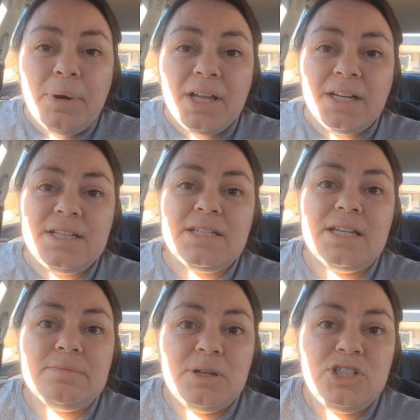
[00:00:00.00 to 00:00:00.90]
But I need to
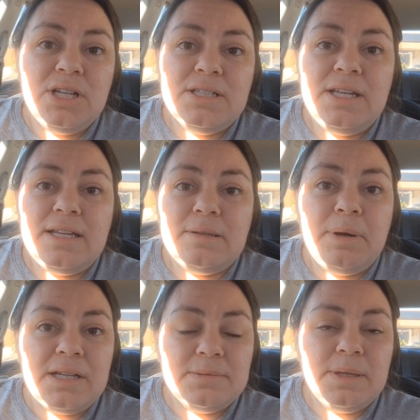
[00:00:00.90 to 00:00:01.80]
get as much done today as I
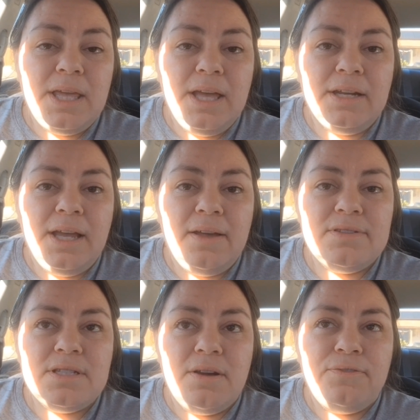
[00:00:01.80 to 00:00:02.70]
possibly can. I have
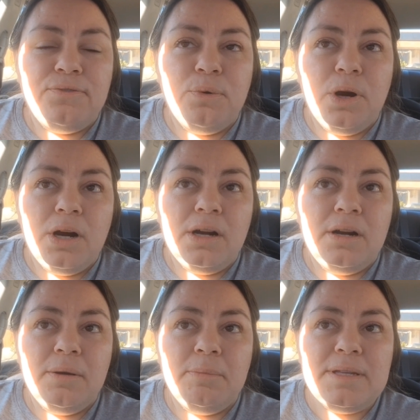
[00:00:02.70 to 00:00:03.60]
stuff for
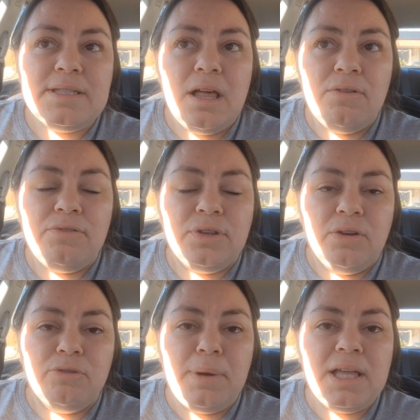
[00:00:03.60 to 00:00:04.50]
myself,
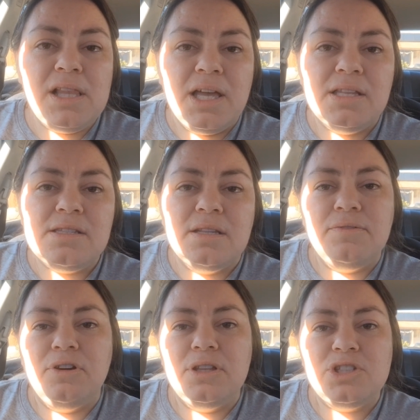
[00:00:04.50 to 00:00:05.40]
for my clients, and then
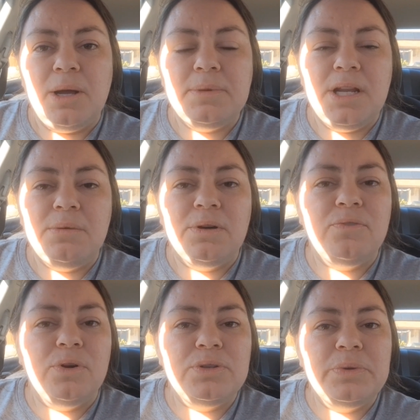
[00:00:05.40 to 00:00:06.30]
for the shop that I work
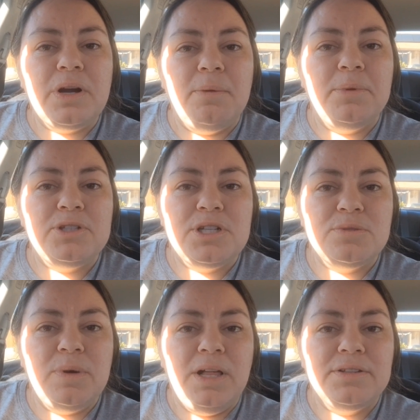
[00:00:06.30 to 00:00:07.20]
for to accomplish
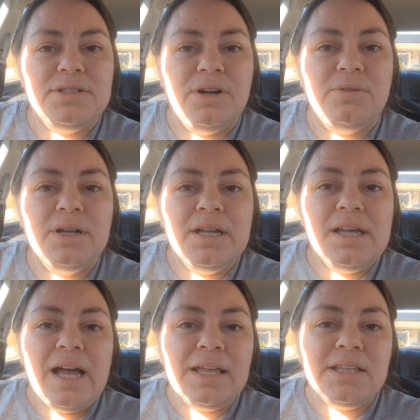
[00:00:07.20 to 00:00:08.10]
as well. So
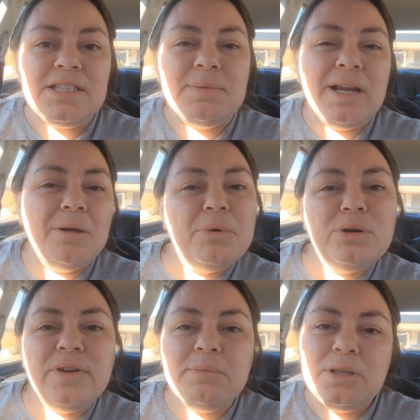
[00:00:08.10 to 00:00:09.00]
I thought this might help
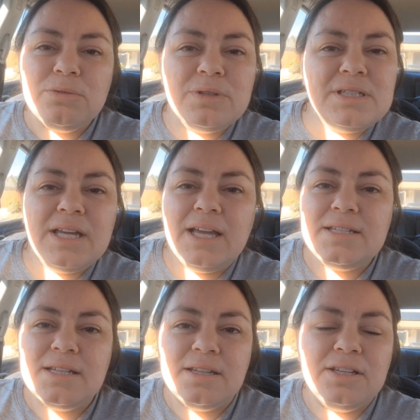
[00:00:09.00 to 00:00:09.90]
motivate me through the day
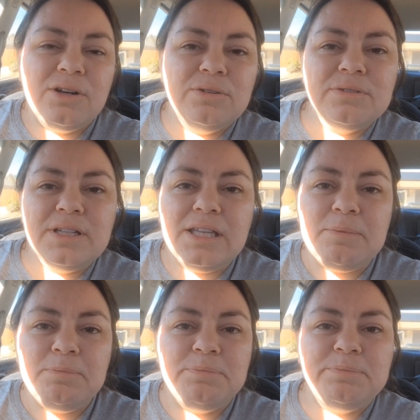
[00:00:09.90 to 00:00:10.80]
to,
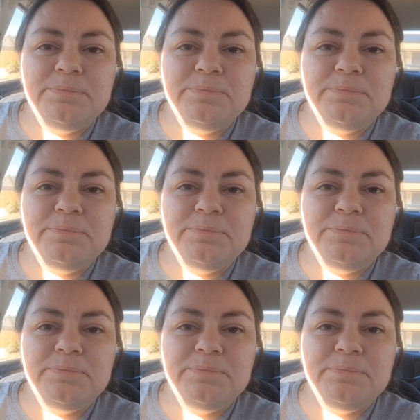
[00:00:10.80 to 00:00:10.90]
keep